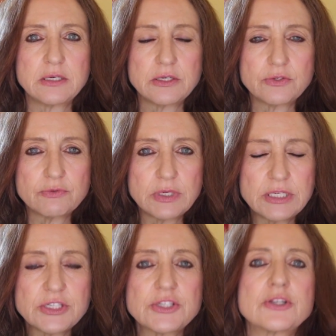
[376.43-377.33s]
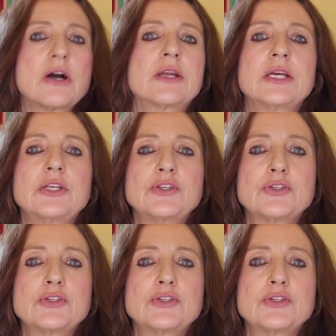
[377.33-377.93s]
is really starting